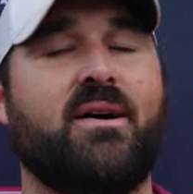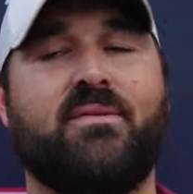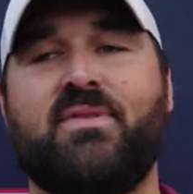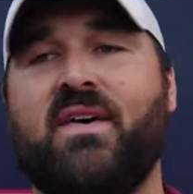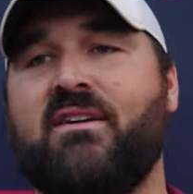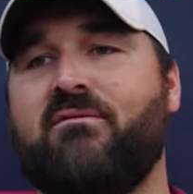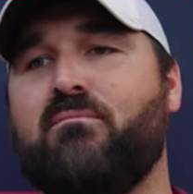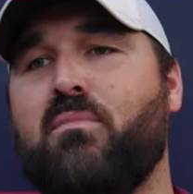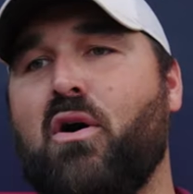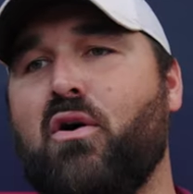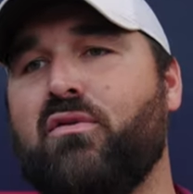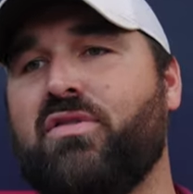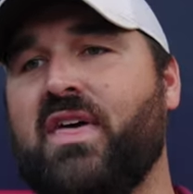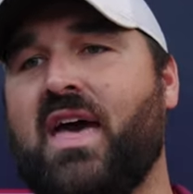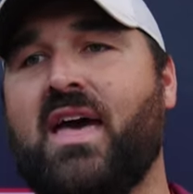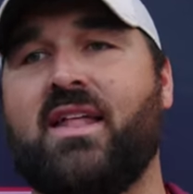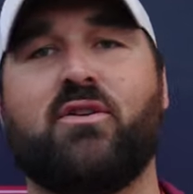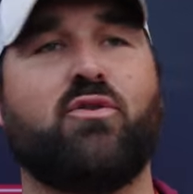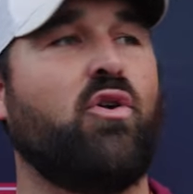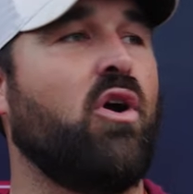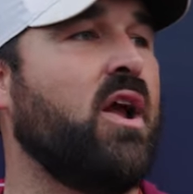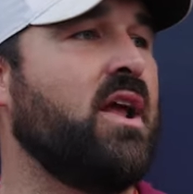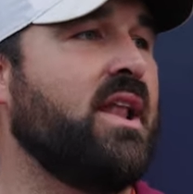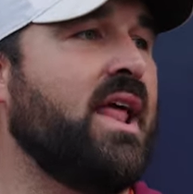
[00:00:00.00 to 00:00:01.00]
They both
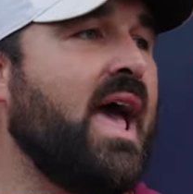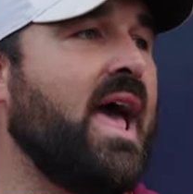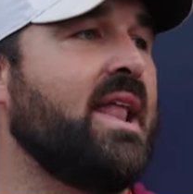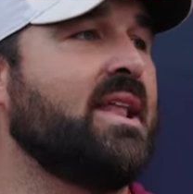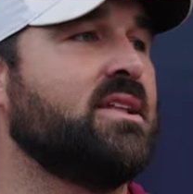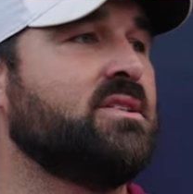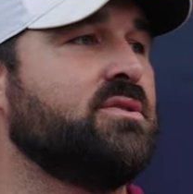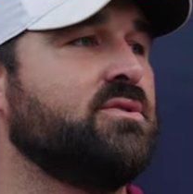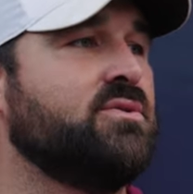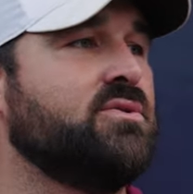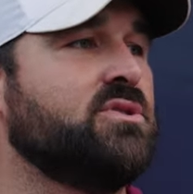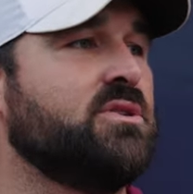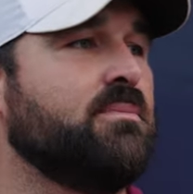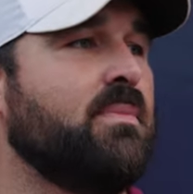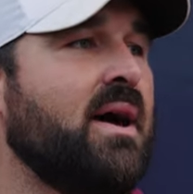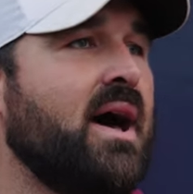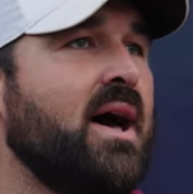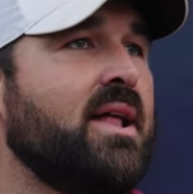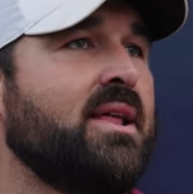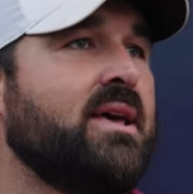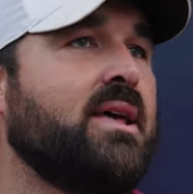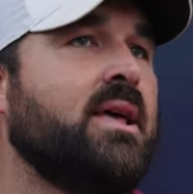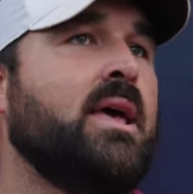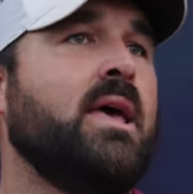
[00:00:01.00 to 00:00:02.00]
had great attitudes
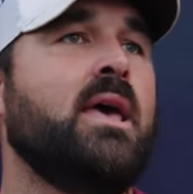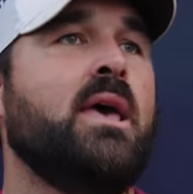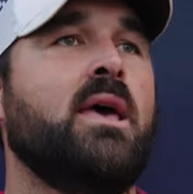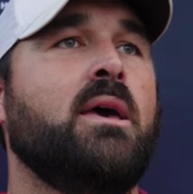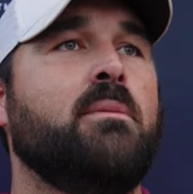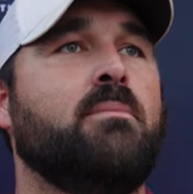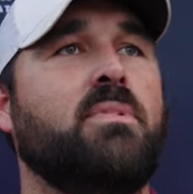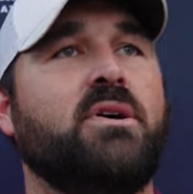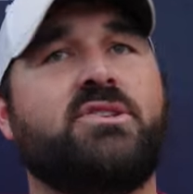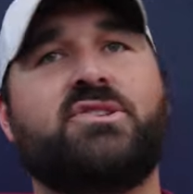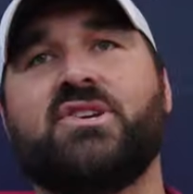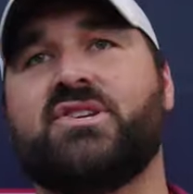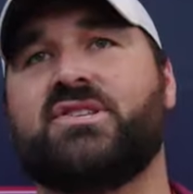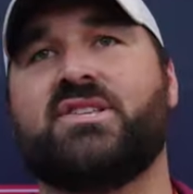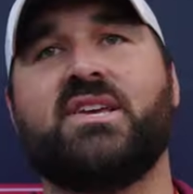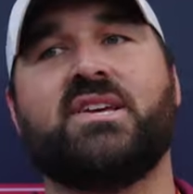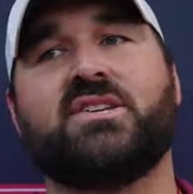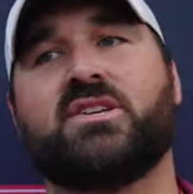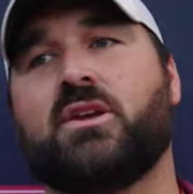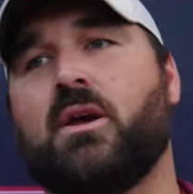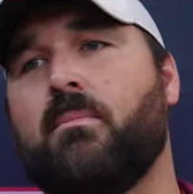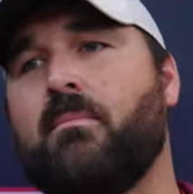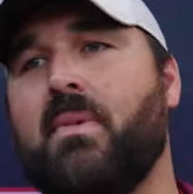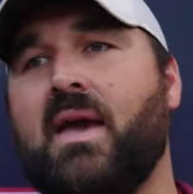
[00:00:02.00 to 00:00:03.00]
about it. But just
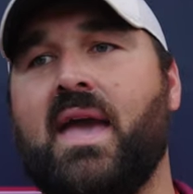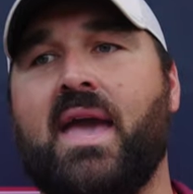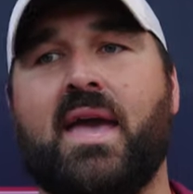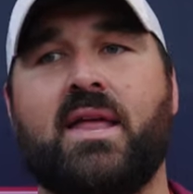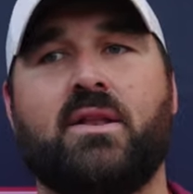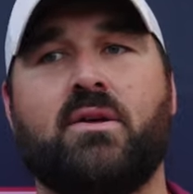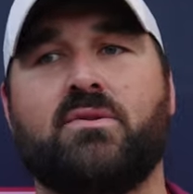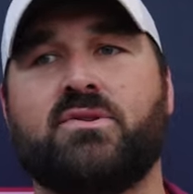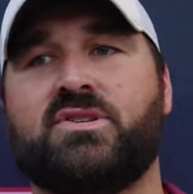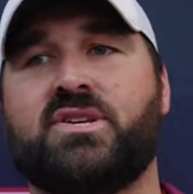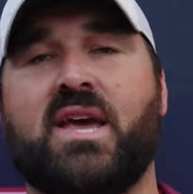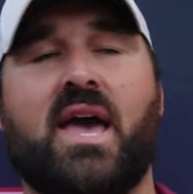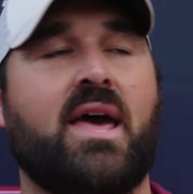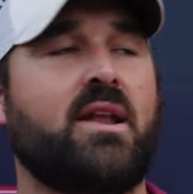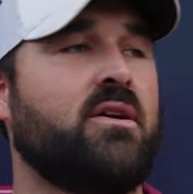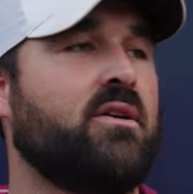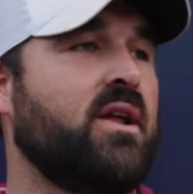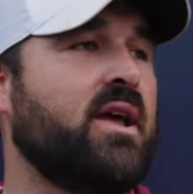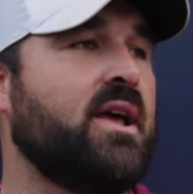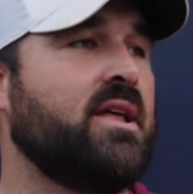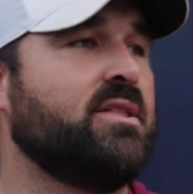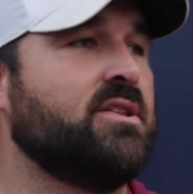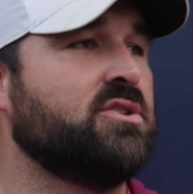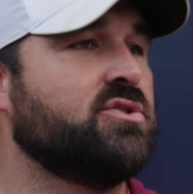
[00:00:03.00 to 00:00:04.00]
his command on
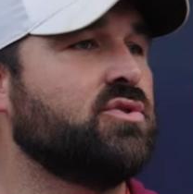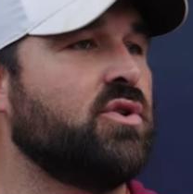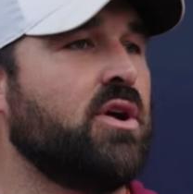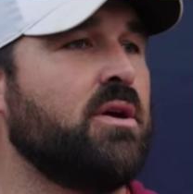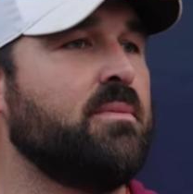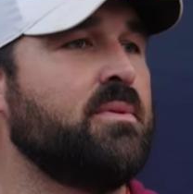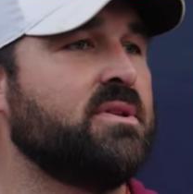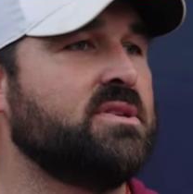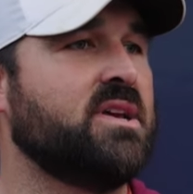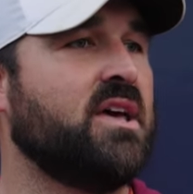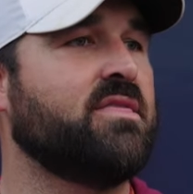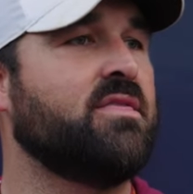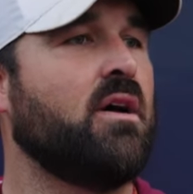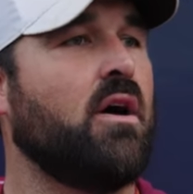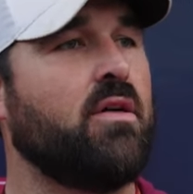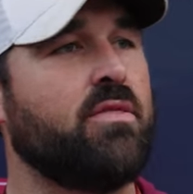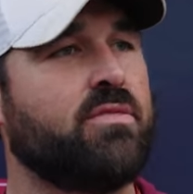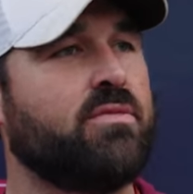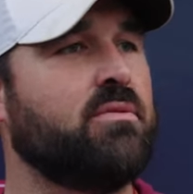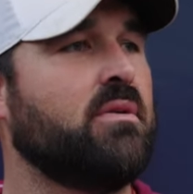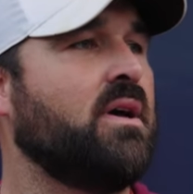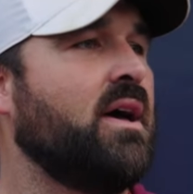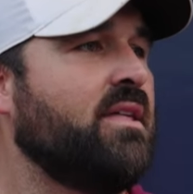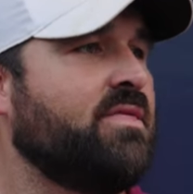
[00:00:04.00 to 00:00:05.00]
Saturday in the scrimmage, I
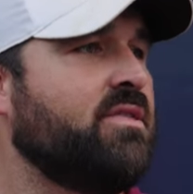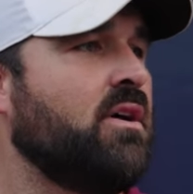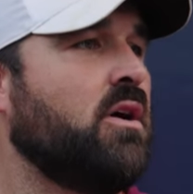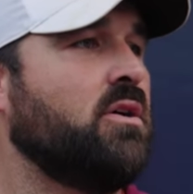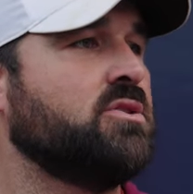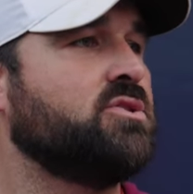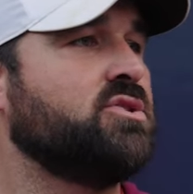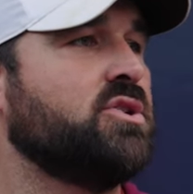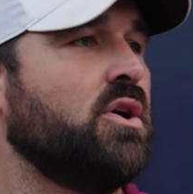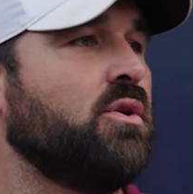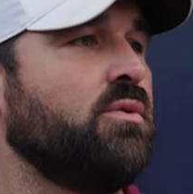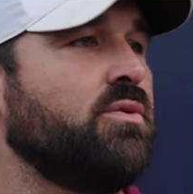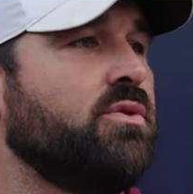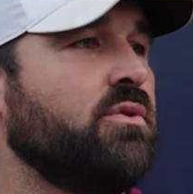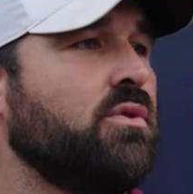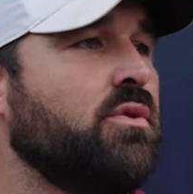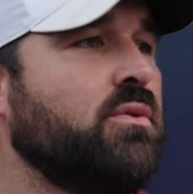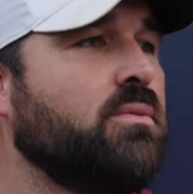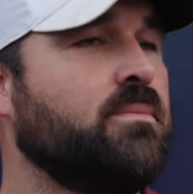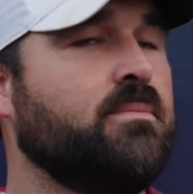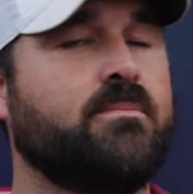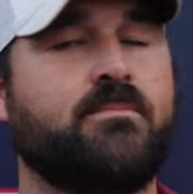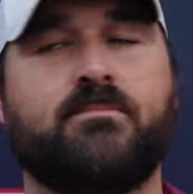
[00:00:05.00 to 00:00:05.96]
thought showed through.